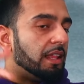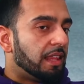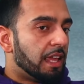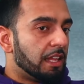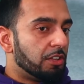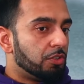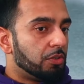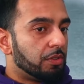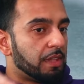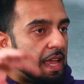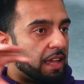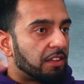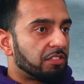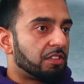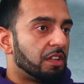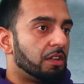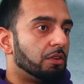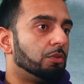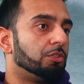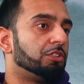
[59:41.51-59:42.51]
and they do the
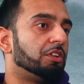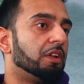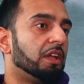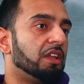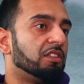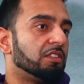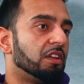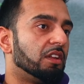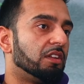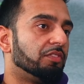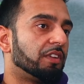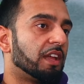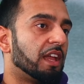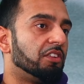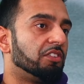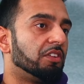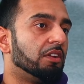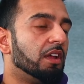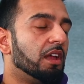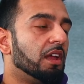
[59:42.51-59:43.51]
external Sharia
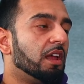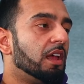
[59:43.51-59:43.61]
certification.